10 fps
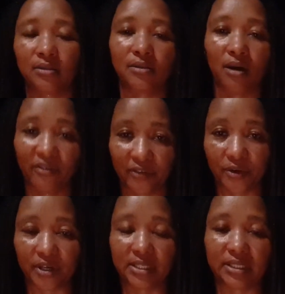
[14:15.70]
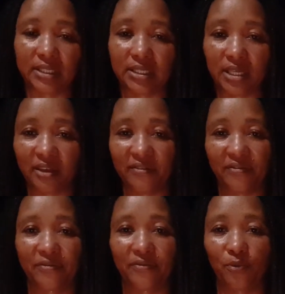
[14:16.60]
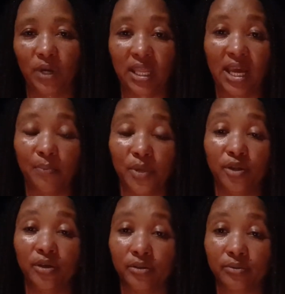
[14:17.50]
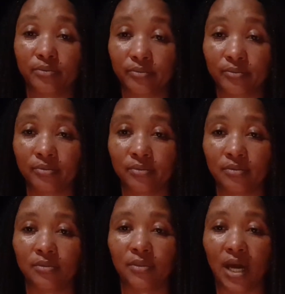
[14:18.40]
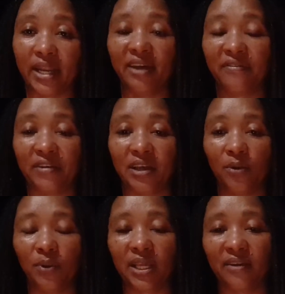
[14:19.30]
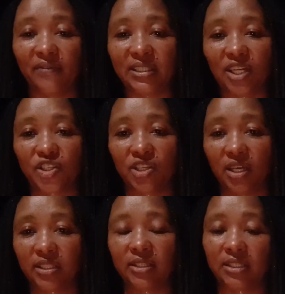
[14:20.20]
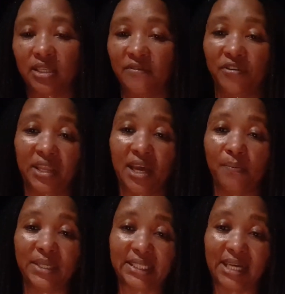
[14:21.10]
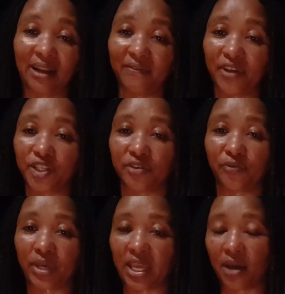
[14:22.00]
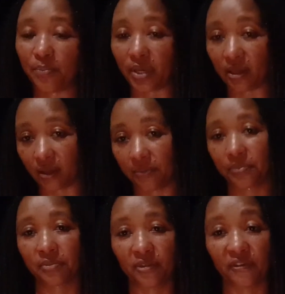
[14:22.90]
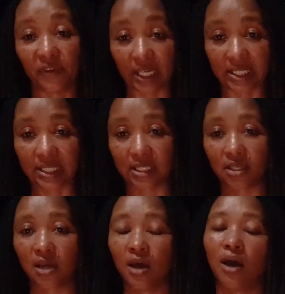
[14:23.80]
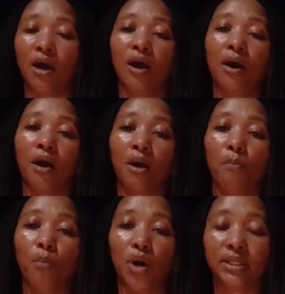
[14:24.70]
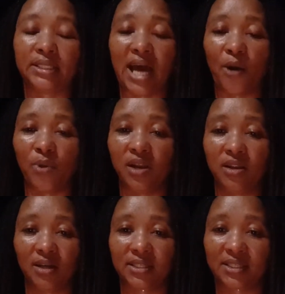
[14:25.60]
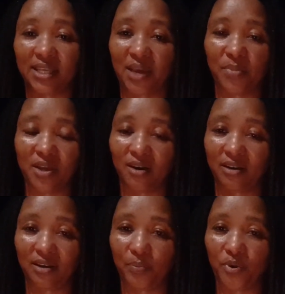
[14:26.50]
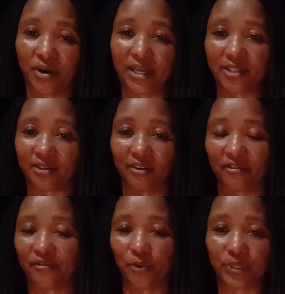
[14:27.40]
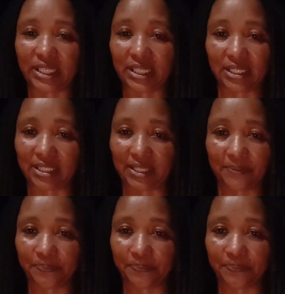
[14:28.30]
of course, to see if what can be done. I definitely will give it a shot to see if it can be salvaged, if it can be fixed. But I will not stay beyond the point of futility.